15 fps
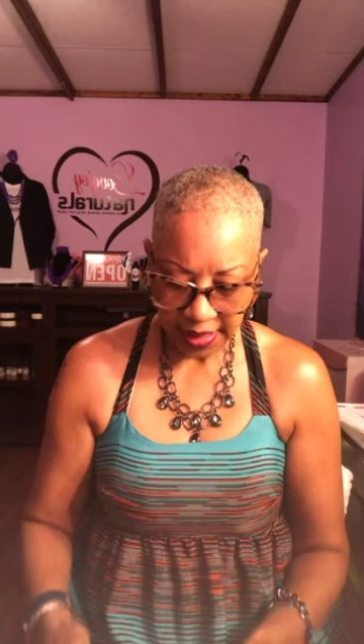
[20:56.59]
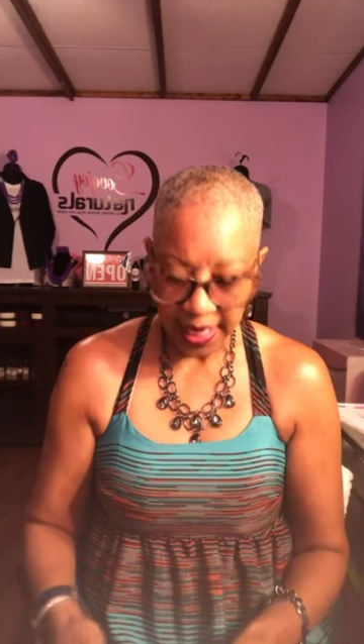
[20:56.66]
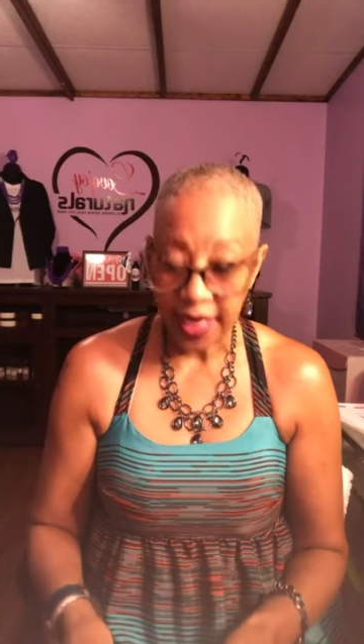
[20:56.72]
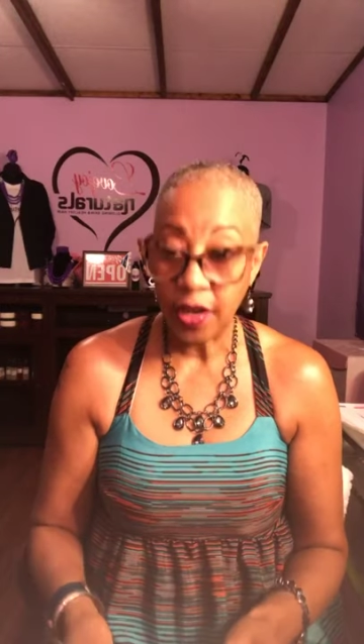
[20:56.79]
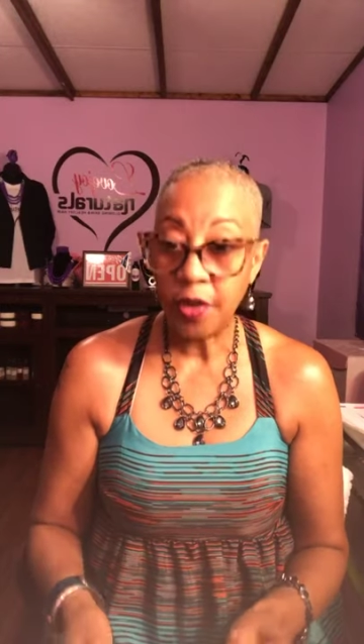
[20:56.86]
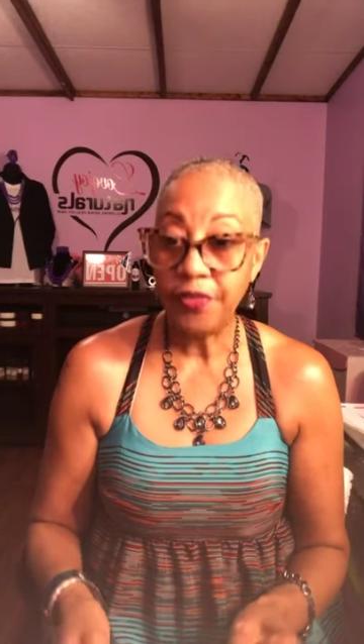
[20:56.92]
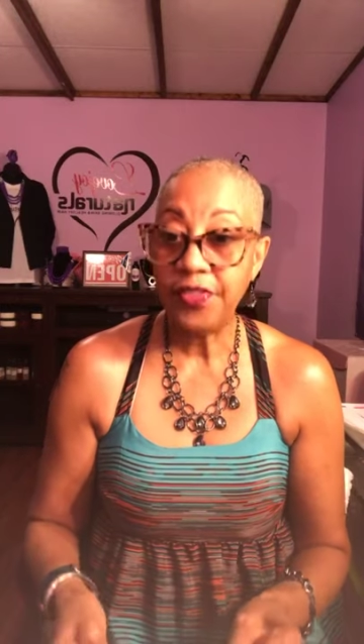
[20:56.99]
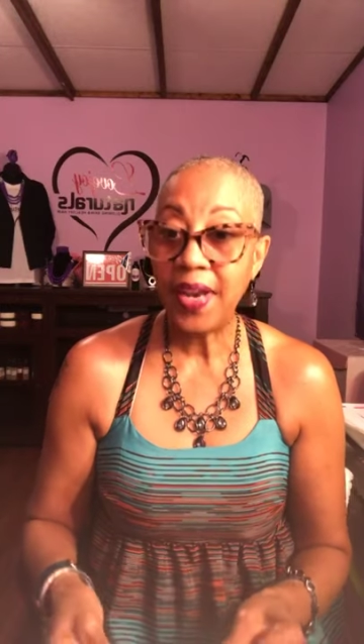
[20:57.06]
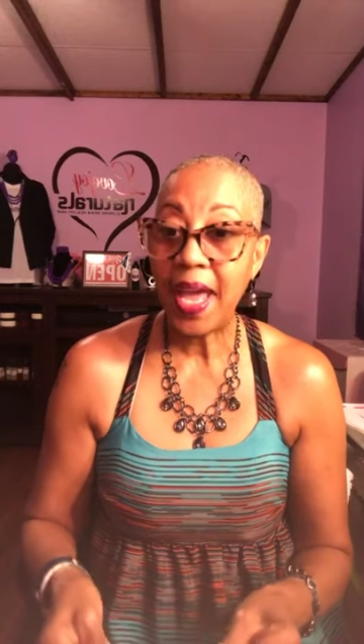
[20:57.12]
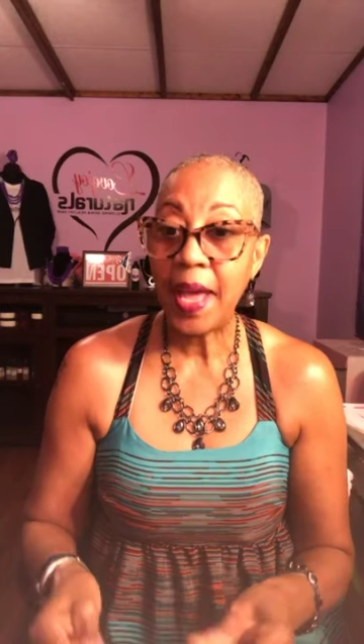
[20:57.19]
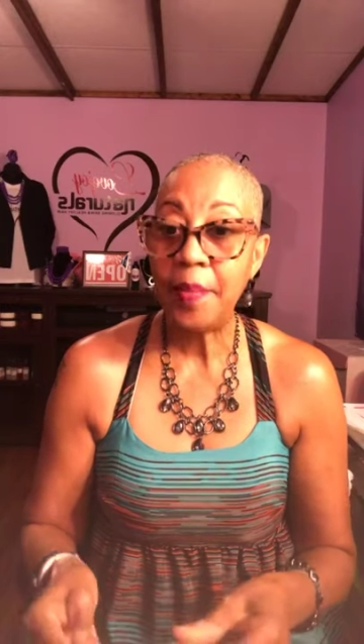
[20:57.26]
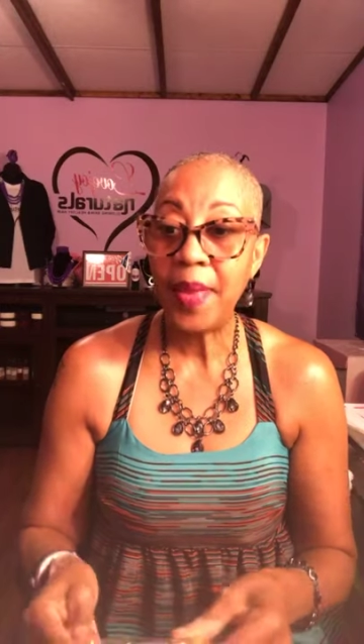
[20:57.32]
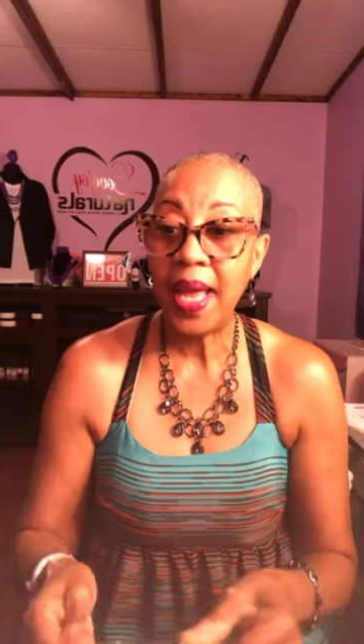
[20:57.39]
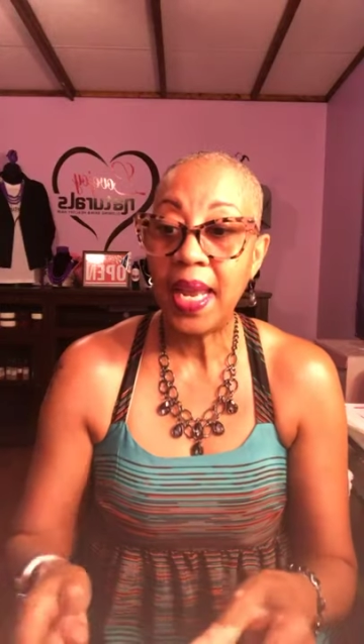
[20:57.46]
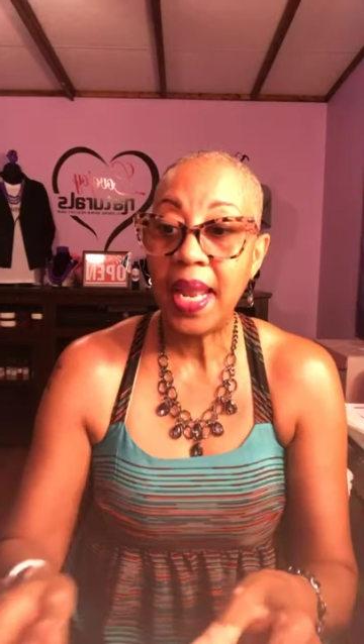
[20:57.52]
gonna fly
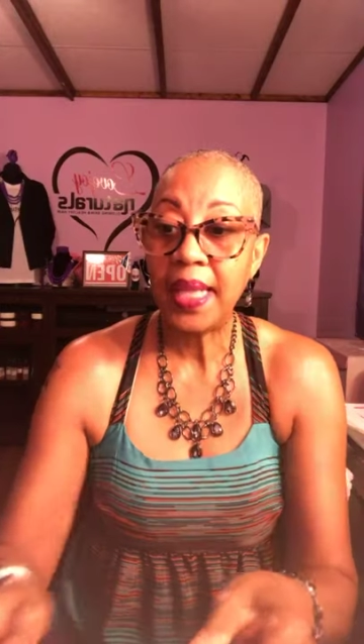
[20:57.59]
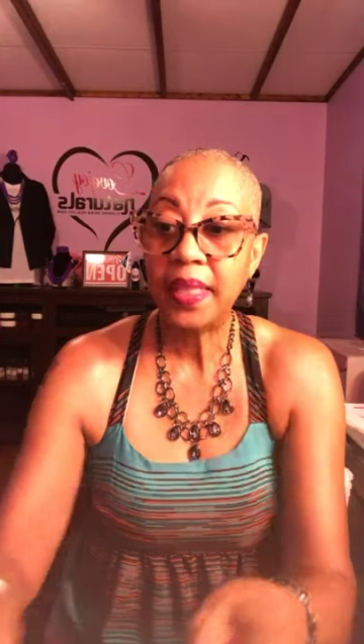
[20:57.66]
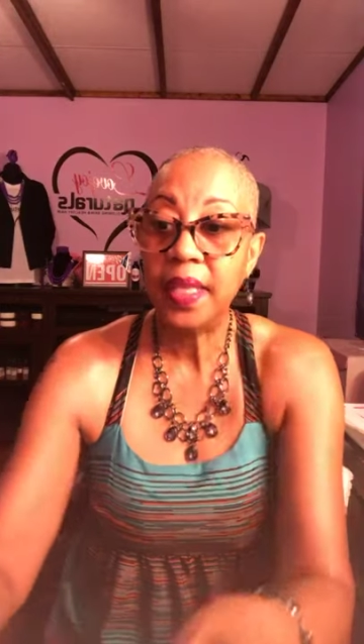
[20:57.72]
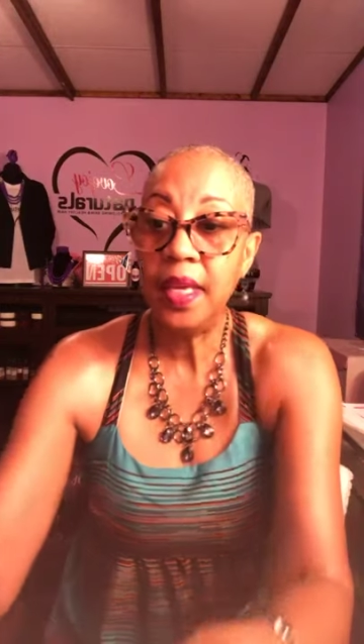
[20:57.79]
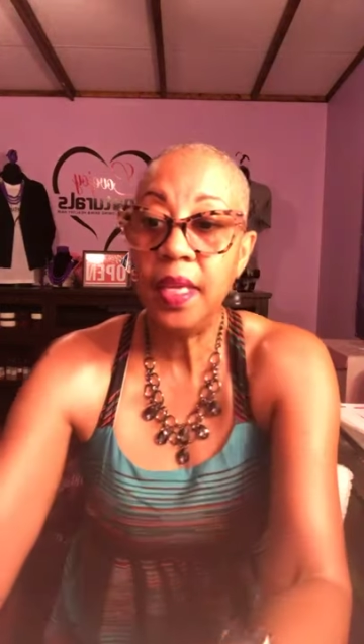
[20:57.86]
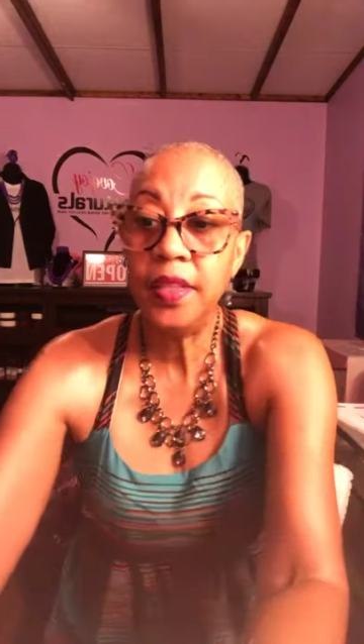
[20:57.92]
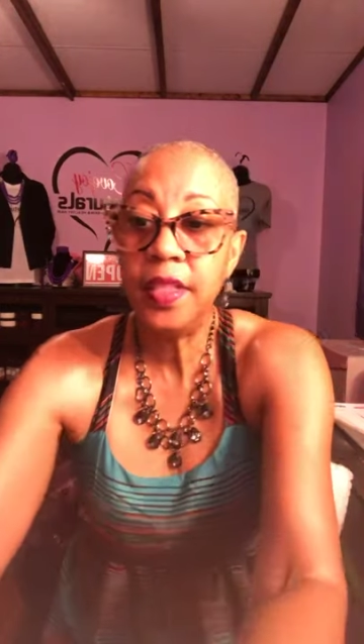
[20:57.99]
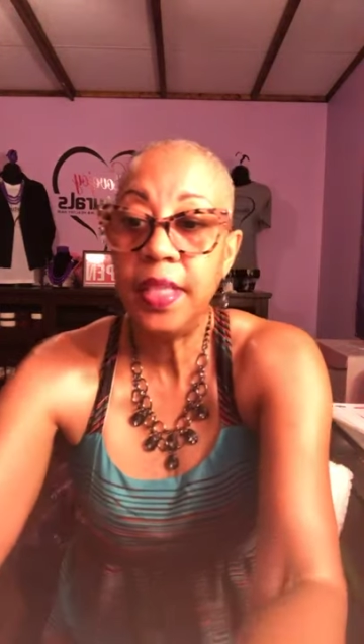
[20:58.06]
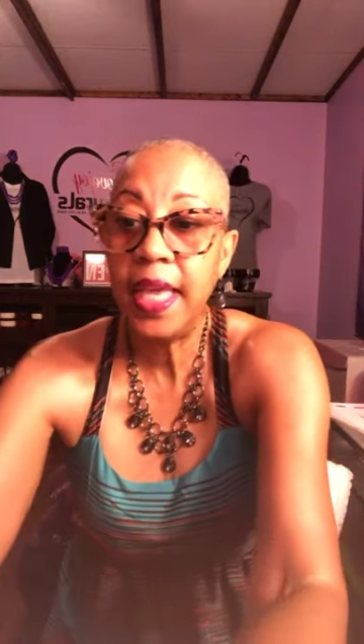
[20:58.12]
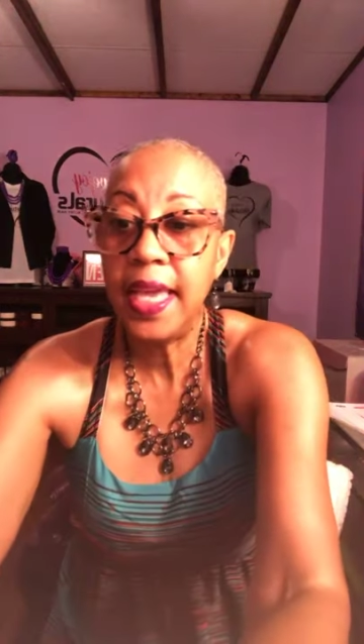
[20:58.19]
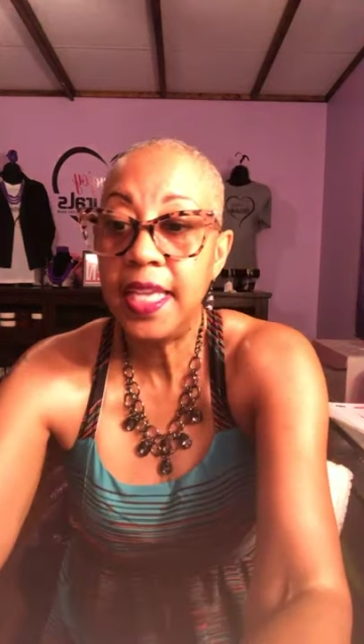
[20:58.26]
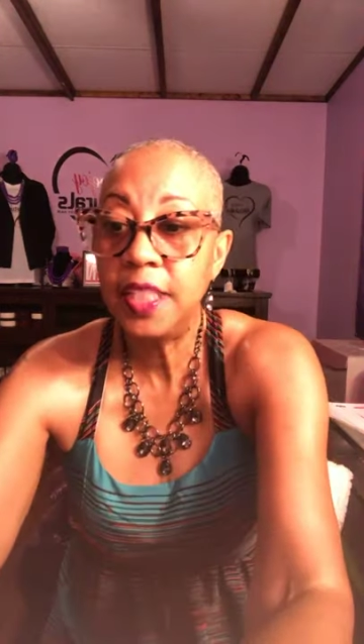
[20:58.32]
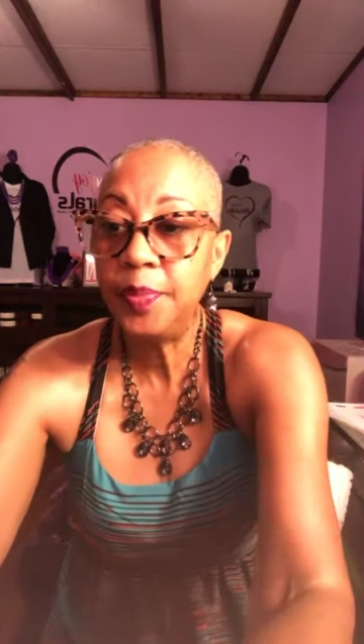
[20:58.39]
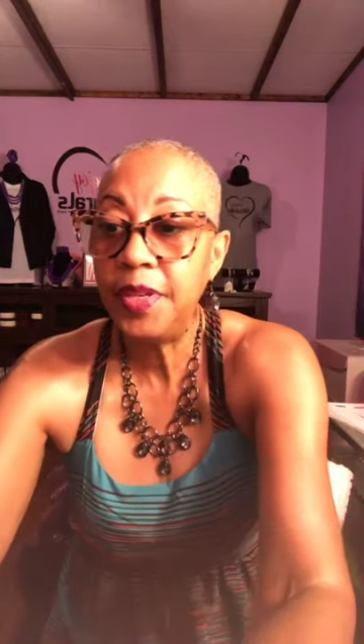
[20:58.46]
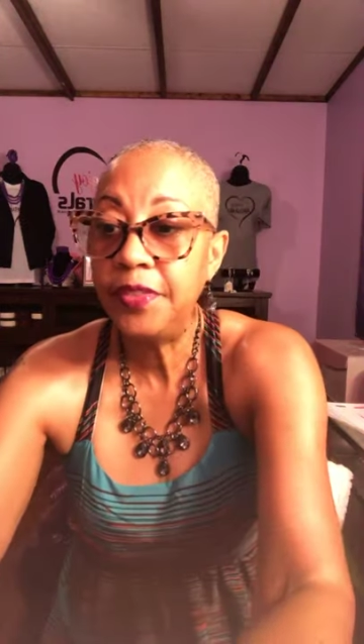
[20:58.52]
by like the other
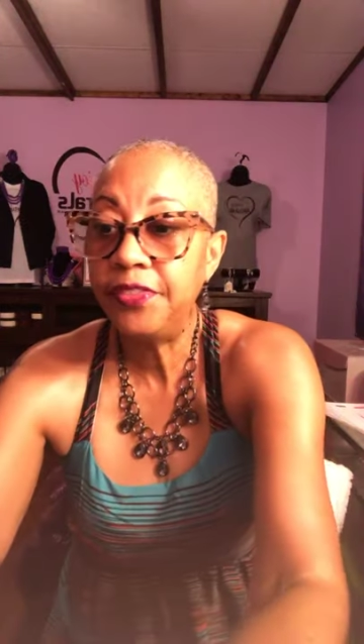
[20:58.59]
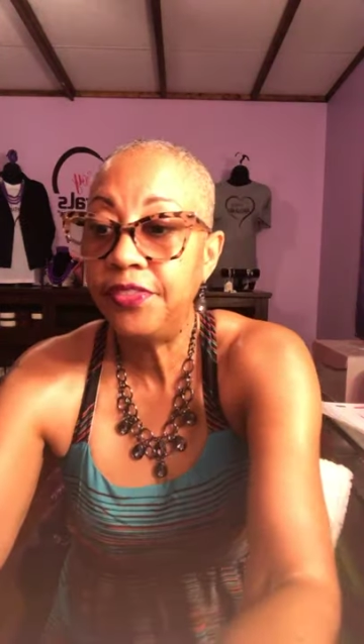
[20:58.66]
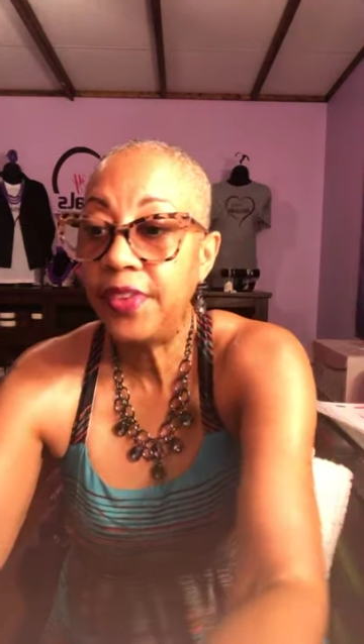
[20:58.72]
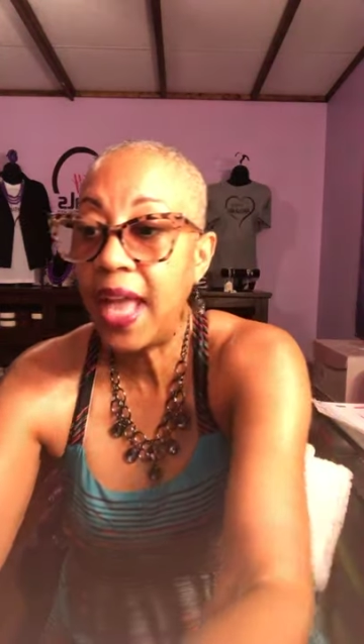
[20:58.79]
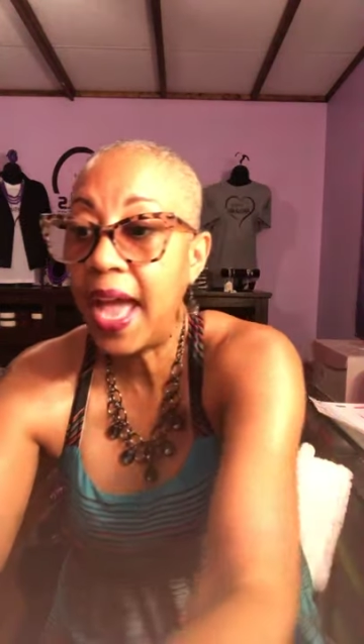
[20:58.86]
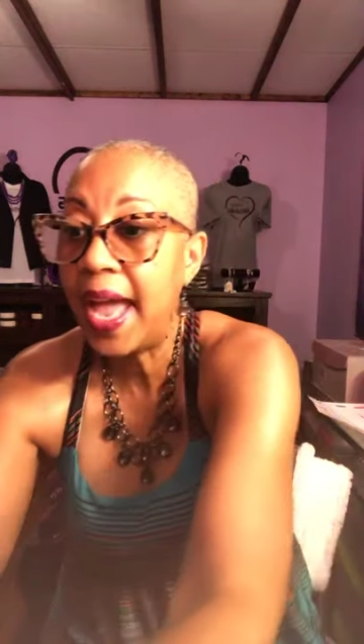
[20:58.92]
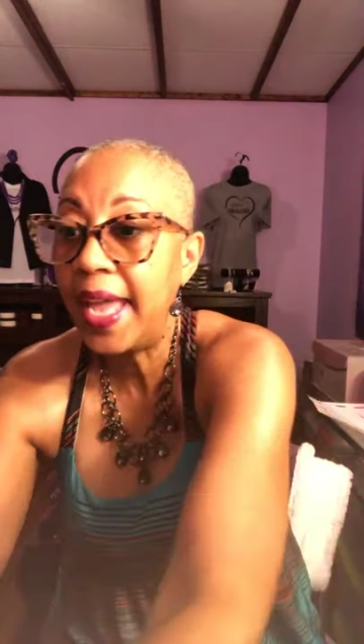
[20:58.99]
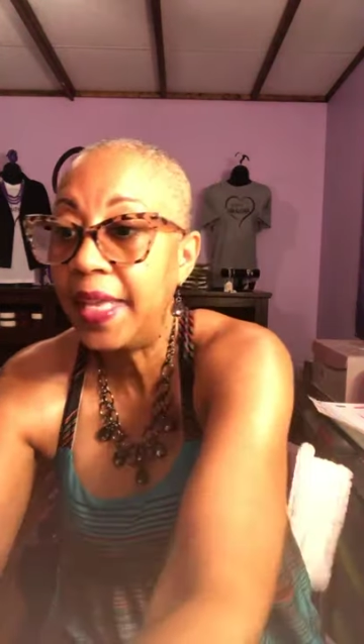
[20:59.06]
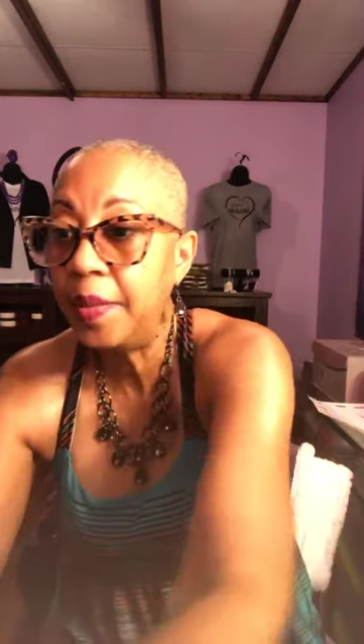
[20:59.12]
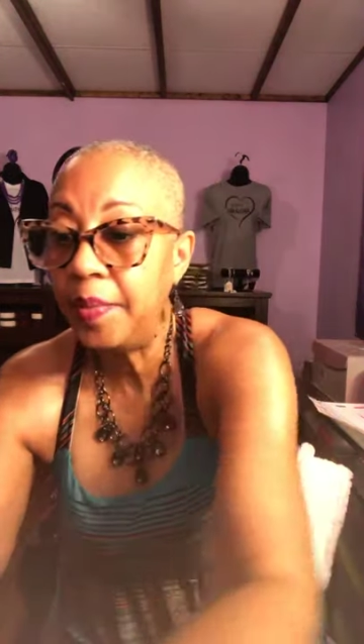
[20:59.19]
day's been flying